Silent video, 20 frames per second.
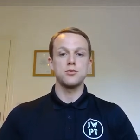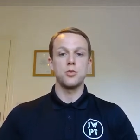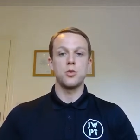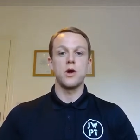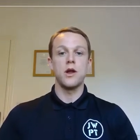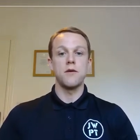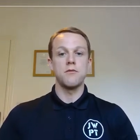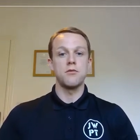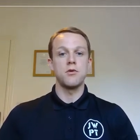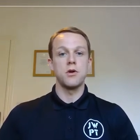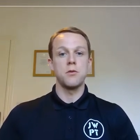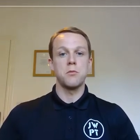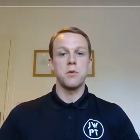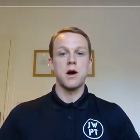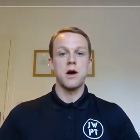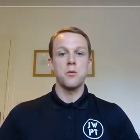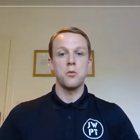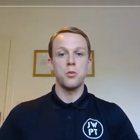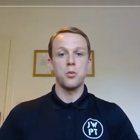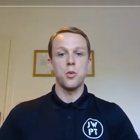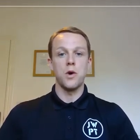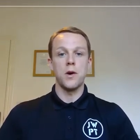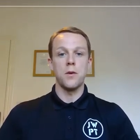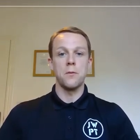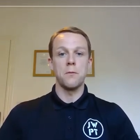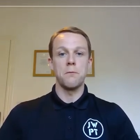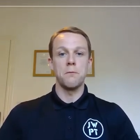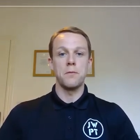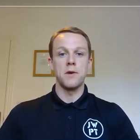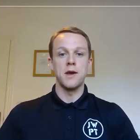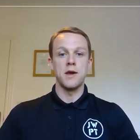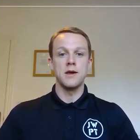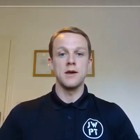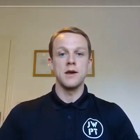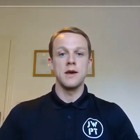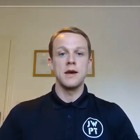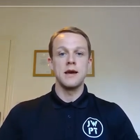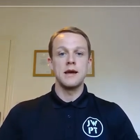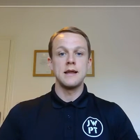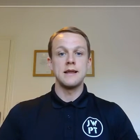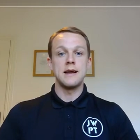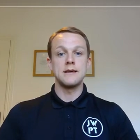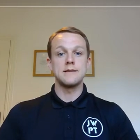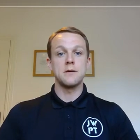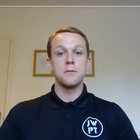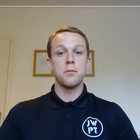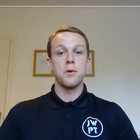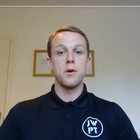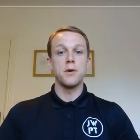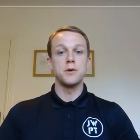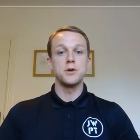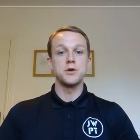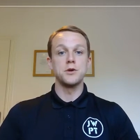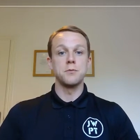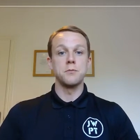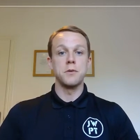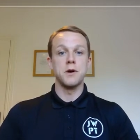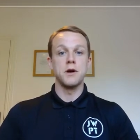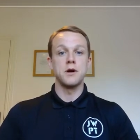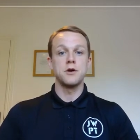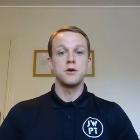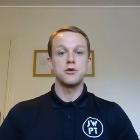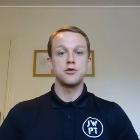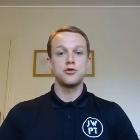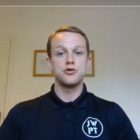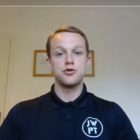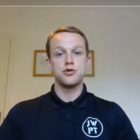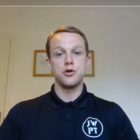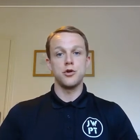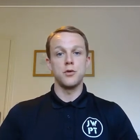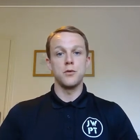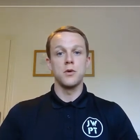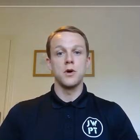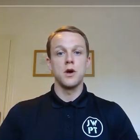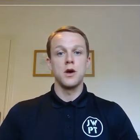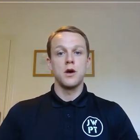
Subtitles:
whatever it might well be. That's approach number two.